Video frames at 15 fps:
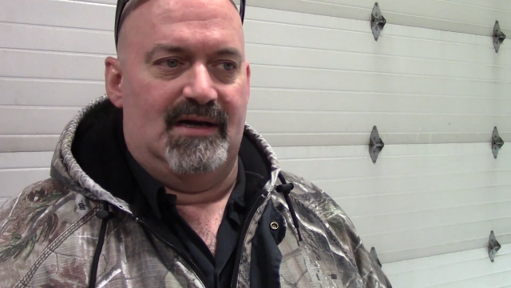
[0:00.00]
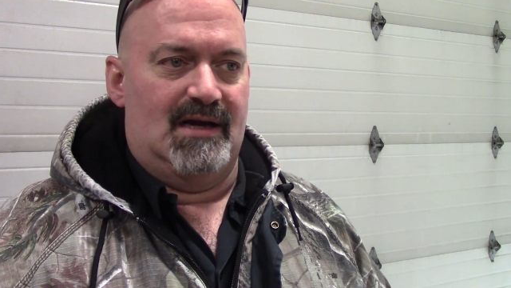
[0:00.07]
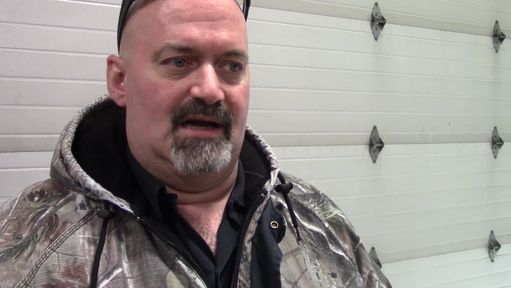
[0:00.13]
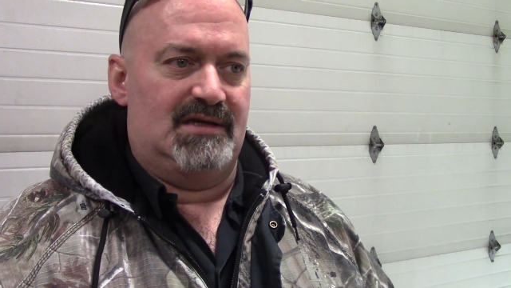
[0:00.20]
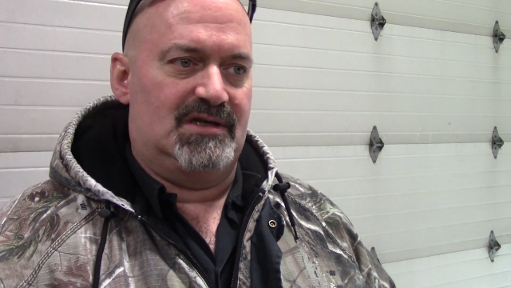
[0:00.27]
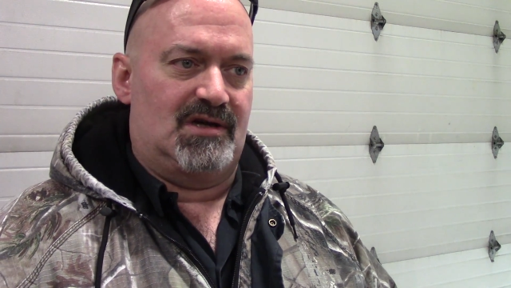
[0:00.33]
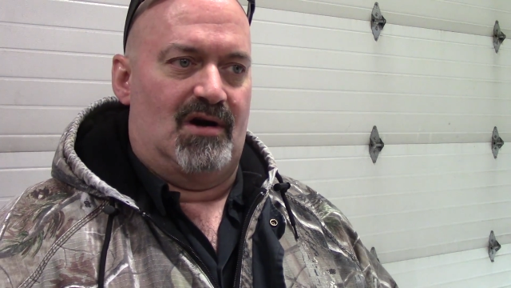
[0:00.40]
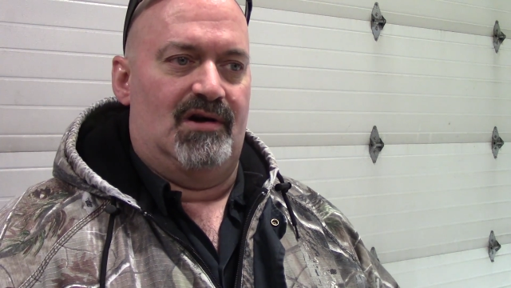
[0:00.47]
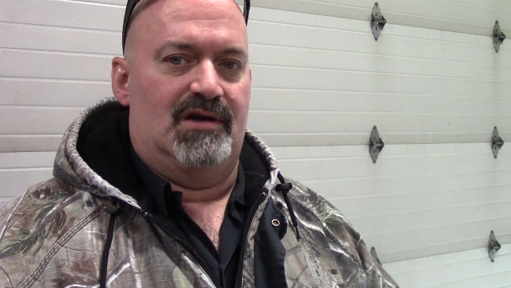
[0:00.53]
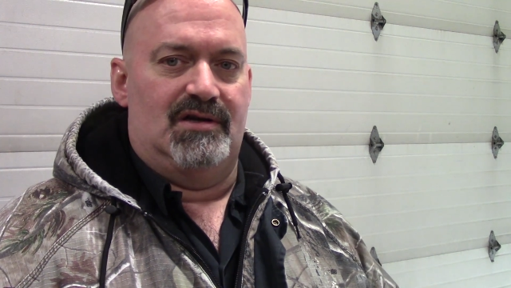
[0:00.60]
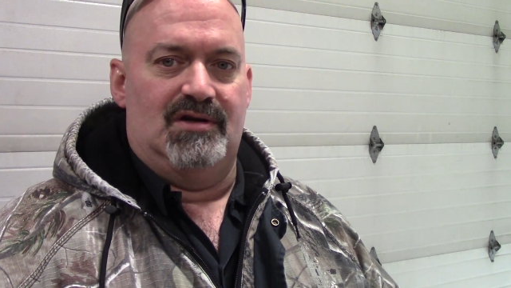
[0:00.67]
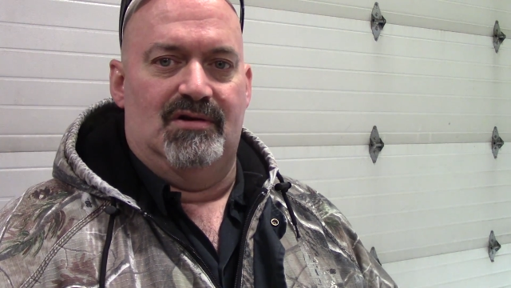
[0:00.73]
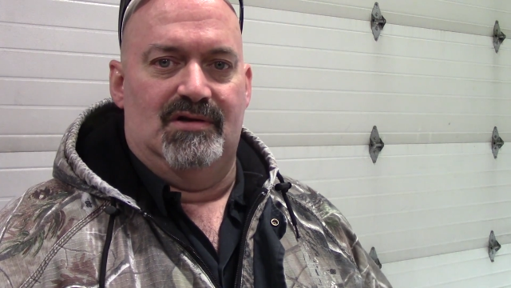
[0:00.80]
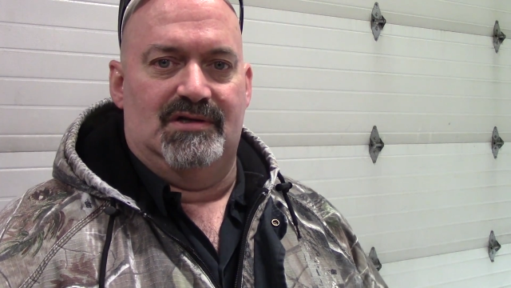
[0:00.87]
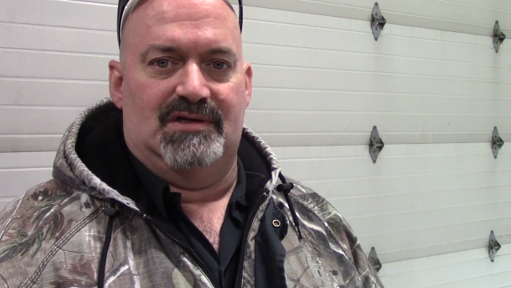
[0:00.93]
and I
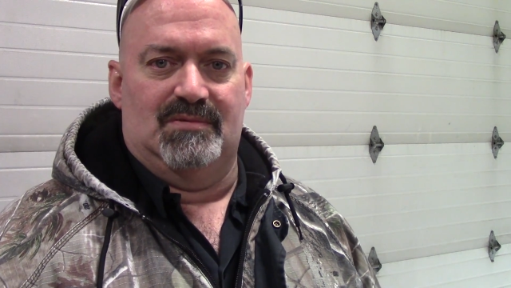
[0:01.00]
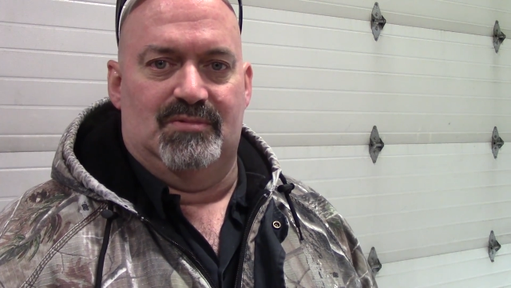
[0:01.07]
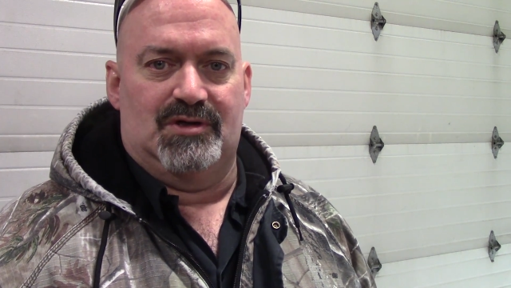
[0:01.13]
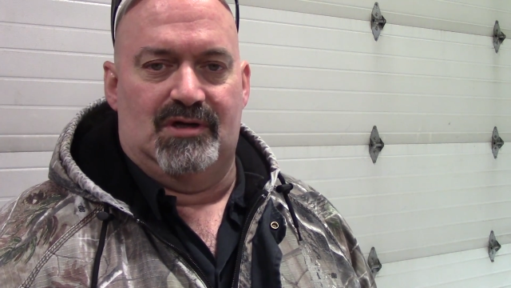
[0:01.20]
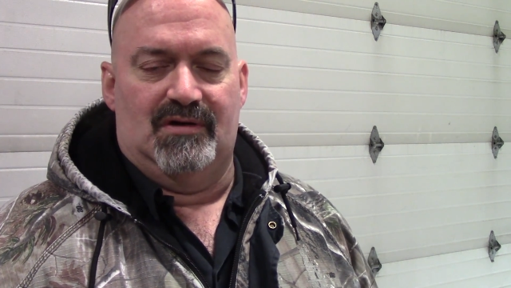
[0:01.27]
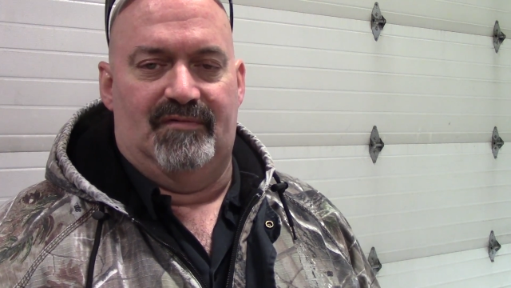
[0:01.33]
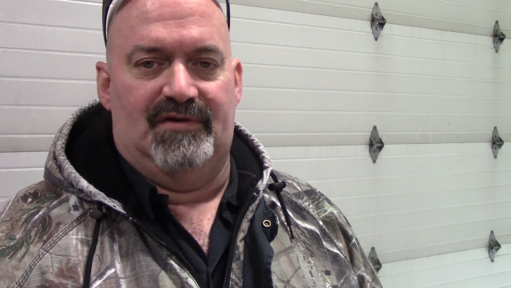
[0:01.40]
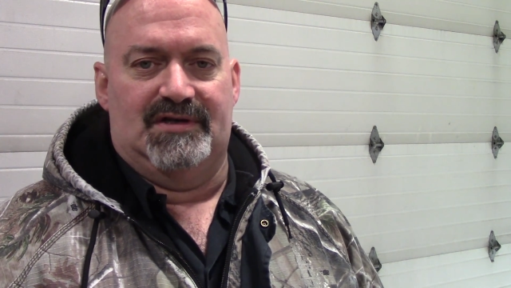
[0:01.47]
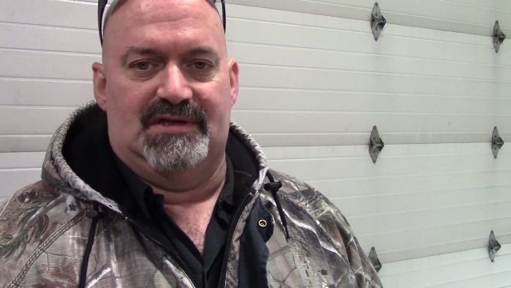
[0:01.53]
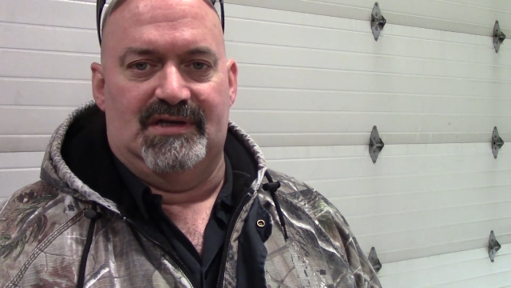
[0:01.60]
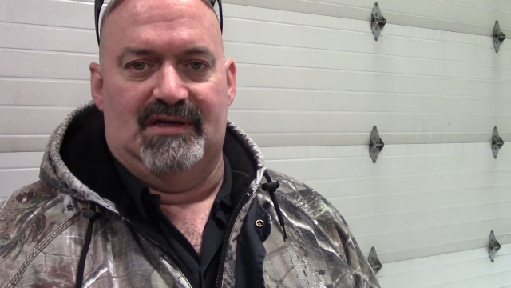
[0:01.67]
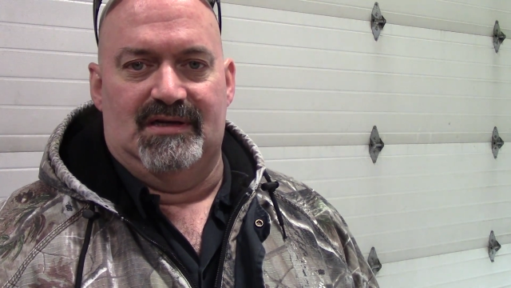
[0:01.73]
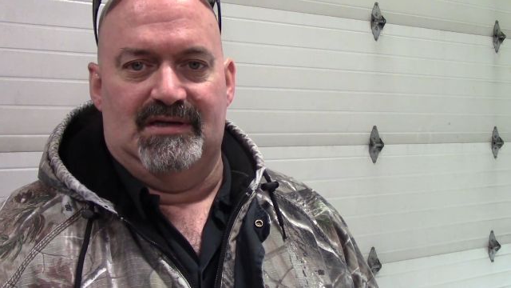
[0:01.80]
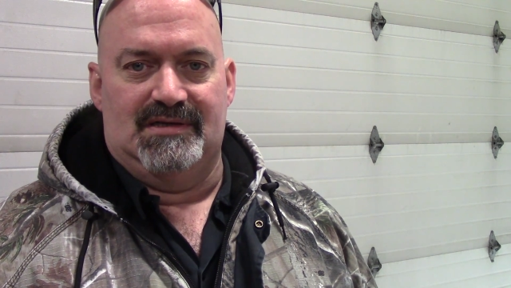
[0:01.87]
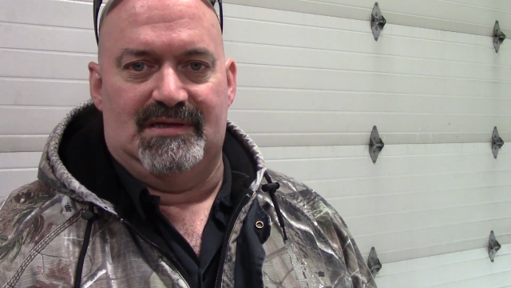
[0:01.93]
started doing some
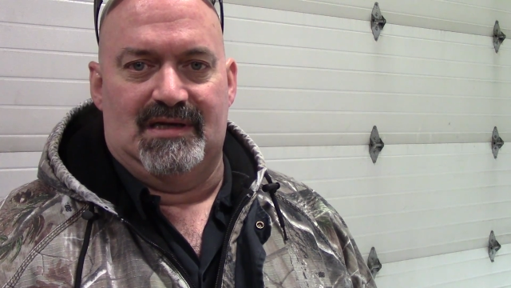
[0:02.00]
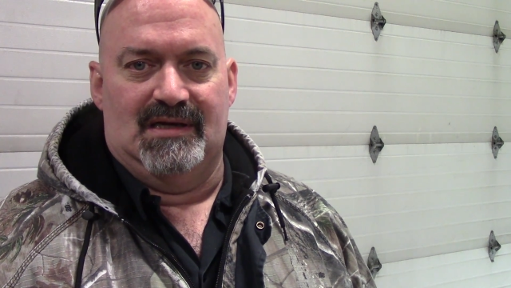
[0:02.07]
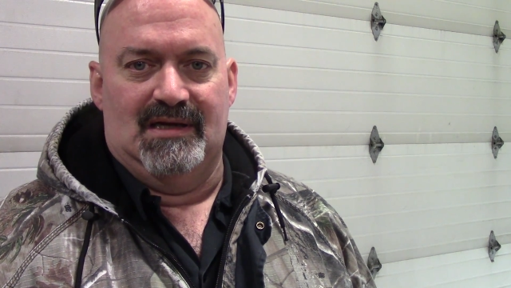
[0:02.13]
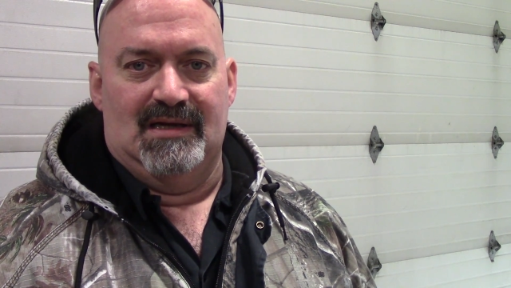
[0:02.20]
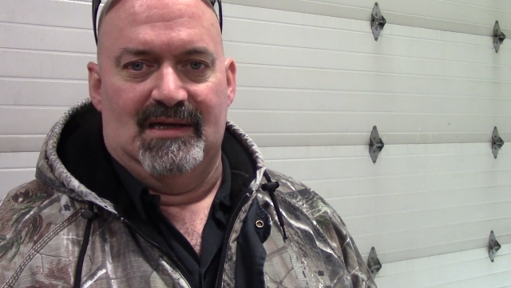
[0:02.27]
services,